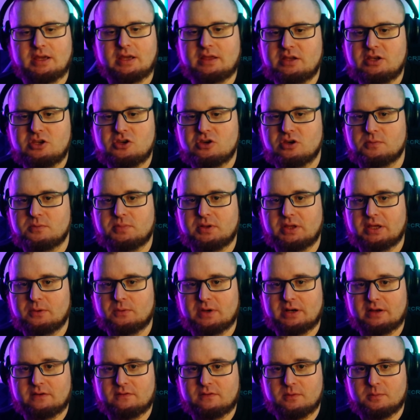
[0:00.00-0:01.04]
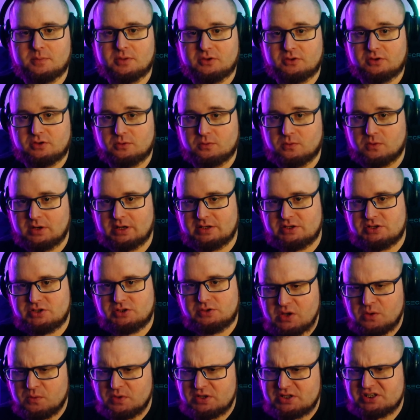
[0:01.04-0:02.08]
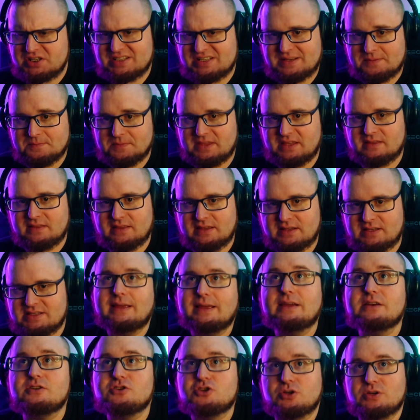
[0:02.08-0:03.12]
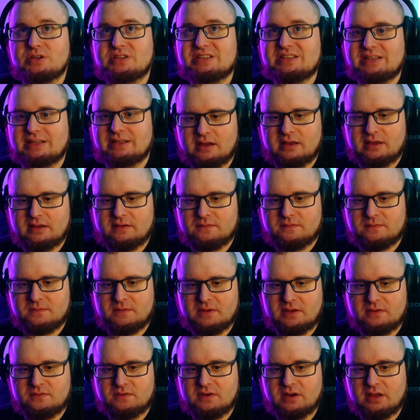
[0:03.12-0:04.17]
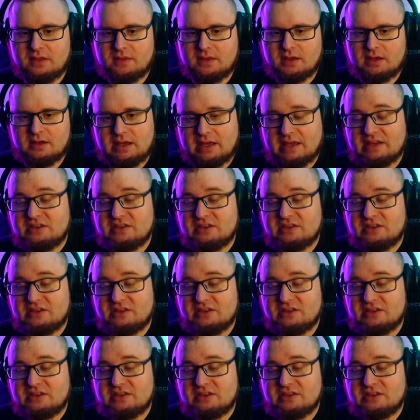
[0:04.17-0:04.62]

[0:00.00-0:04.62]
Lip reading: and then you could play whatever build you wanted to, which is something that's interesting if nothing else.